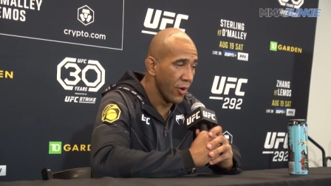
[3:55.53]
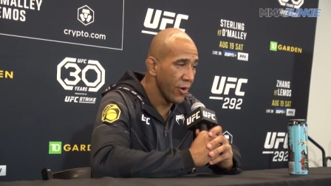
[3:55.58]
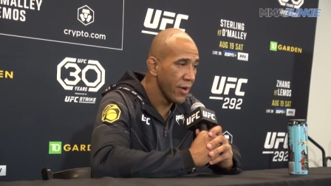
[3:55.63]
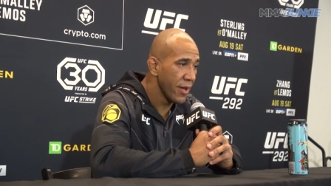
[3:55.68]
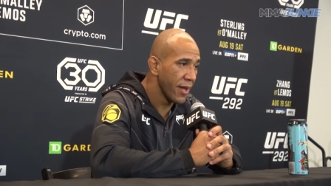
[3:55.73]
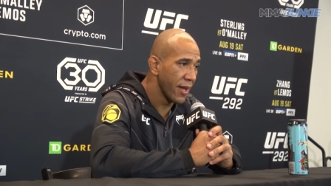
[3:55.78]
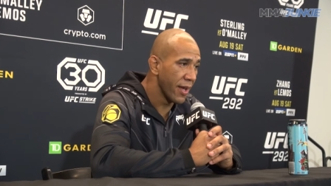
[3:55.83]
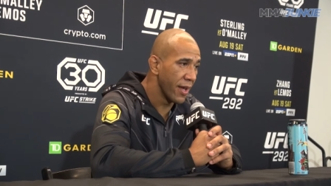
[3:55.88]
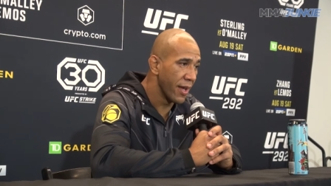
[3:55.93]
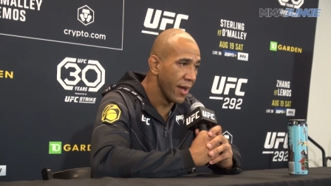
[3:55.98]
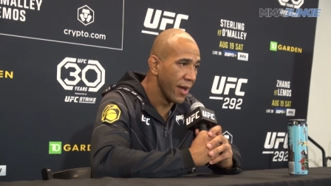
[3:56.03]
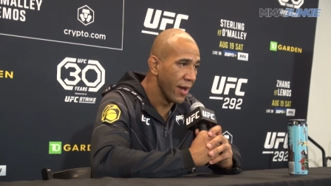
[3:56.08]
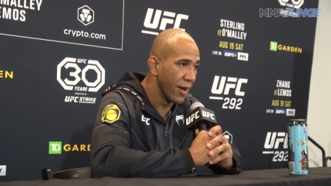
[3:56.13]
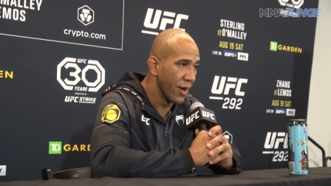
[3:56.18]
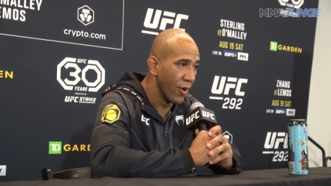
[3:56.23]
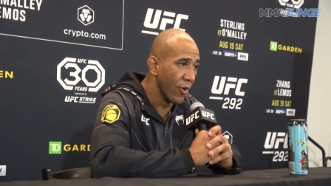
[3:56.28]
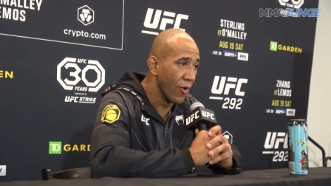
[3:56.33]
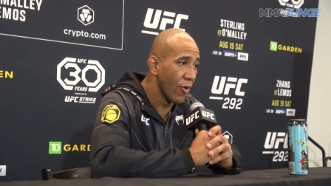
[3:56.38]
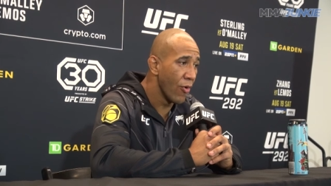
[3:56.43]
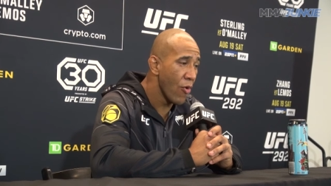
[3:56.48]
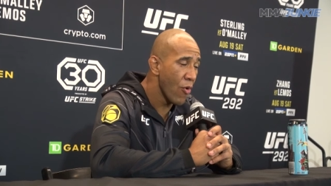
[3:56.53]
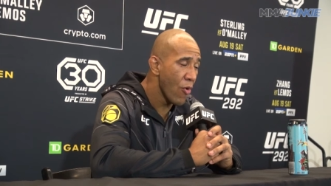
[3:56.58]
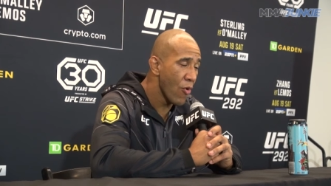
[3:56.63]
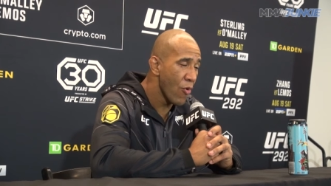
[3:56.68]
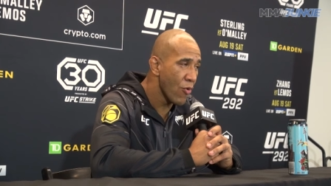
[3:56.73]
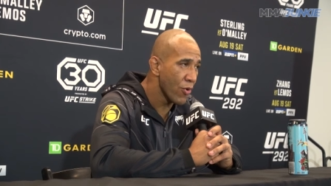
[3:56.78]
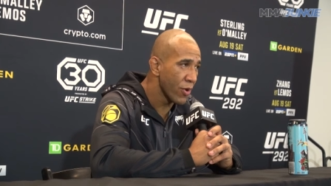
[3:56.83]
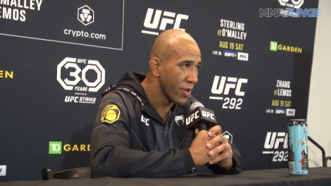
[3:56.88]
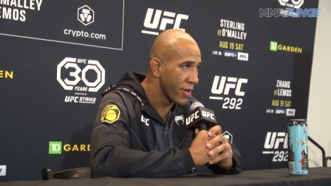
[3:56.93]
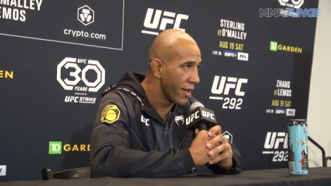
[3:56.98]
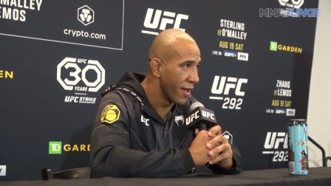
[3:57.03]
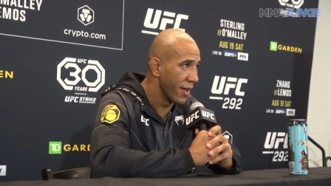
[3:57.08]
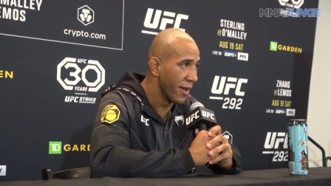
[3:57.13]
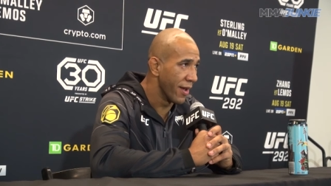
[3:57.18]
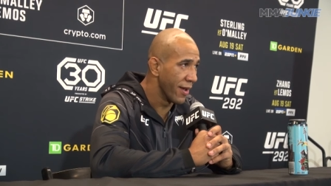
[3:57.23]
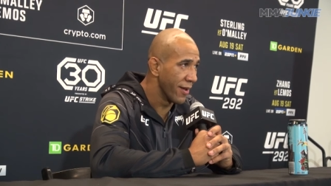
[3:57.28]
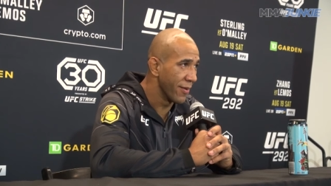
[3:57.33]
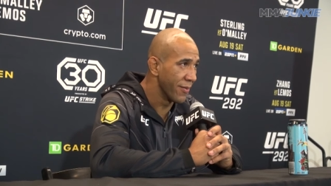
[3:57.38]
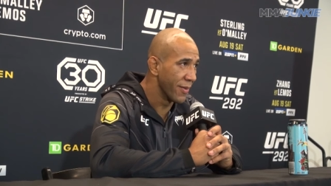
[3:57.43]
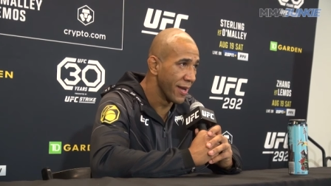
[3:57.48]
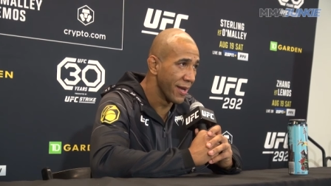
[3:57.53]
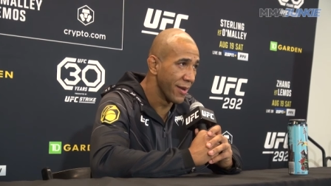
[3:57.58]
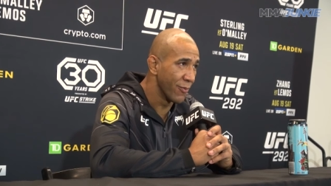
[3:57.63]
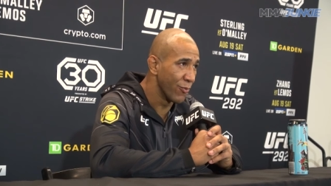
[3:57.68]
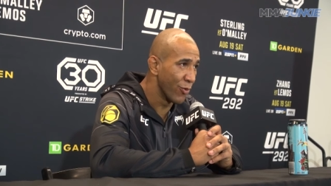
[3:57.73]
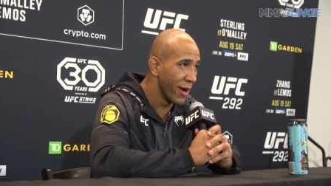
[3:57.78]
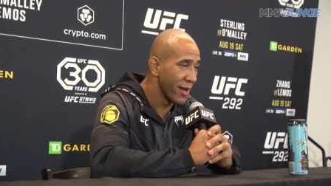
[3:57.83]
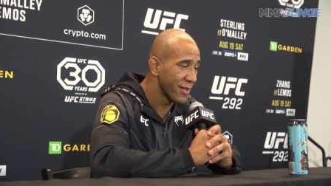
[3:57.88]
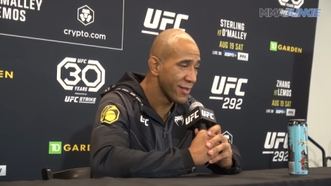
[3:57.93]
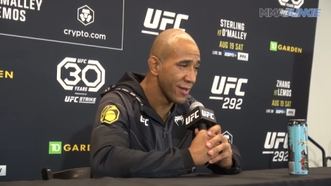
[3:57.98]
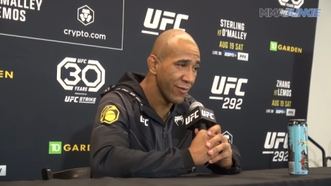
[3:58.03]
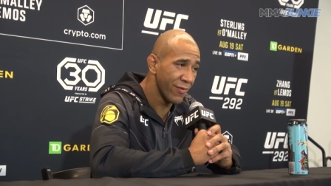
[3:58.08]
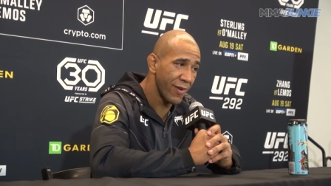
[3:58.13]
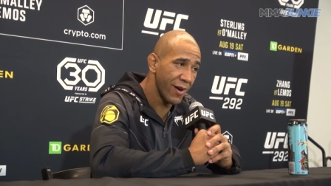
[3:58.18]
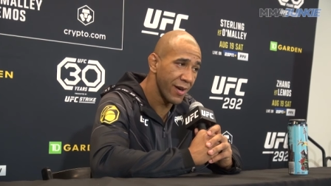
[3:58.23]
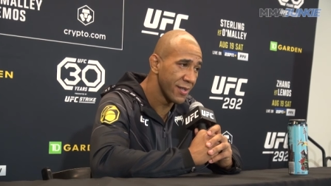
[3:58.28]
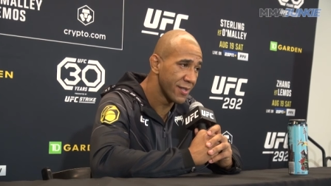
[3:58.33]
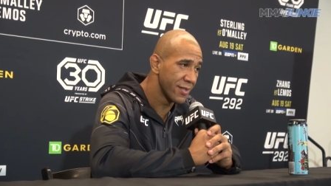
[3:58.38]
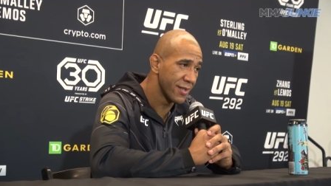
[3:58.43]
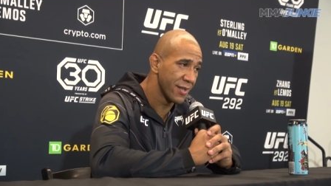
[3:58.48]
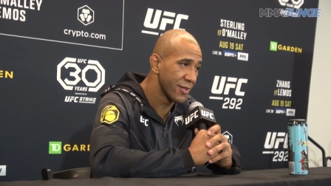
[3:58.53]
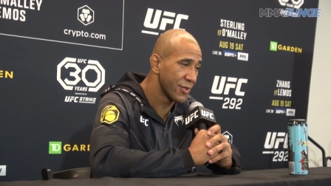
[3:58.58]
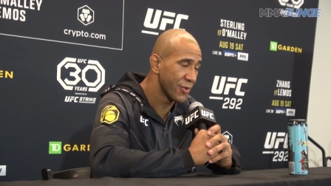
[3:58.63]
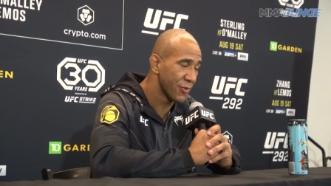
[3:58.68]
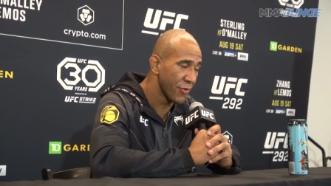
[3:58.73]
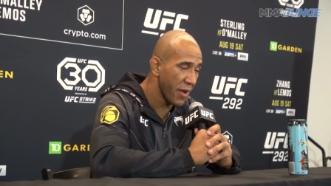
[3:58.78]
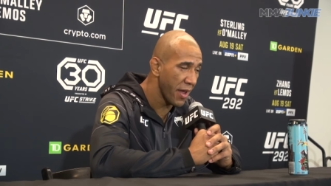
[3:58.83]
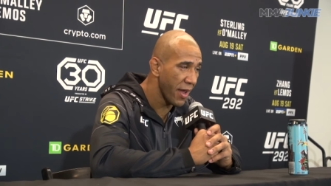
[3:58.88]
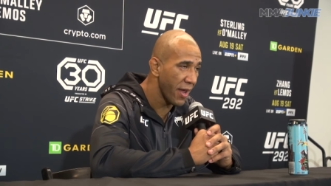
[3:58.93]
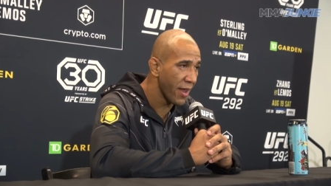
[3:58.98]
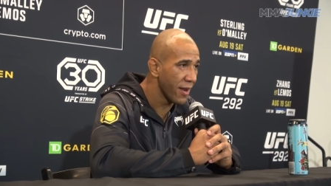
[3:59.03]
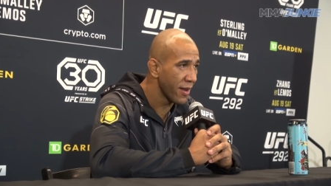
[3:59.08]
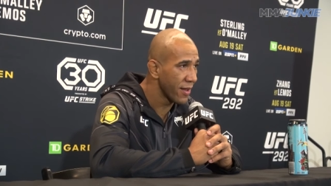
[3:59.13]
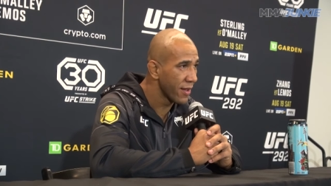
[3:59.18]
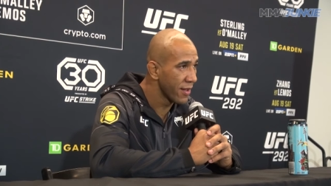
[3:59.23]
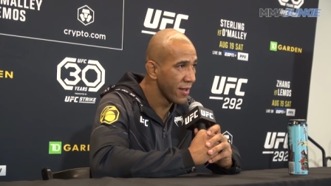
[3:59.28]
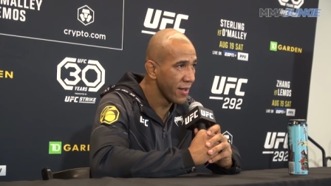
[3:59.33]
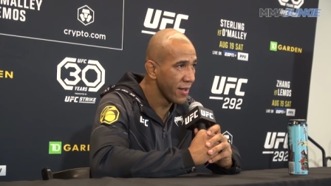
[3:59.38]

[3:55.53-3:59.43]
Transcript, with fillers: Oh, yeah. So. Oh, yeah, man. Brad Tavares just win.